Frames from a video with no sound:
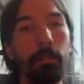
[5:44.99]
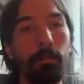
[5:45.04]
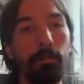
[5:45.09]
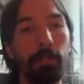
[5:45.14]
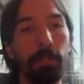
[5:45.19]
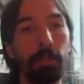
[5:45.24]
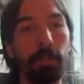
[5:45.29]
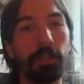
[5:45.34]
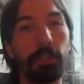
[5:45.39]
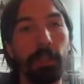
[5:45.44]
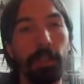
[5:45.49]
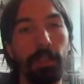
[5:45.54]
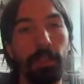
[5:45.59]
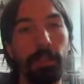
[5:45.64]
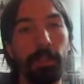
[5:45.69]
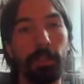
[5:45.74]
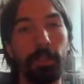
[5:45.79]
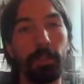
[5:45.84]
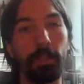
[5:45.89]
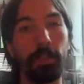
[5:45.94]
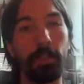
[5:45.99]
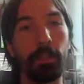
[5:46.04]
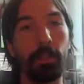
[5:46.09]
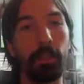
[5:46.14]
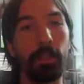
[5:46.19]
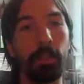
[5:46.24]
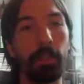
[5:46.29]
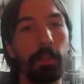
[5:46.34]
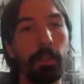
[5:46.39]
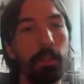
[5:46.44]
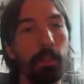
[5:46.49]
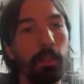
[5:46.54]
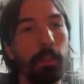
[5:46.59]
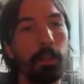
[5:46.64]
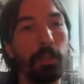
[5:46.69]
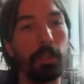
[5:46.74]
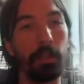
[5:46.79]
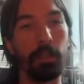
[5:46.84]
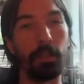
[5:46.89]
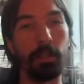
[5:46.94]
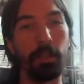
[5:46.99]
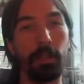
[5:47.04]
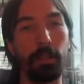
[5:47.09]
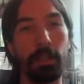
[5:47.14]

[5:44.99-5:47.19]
which is uh,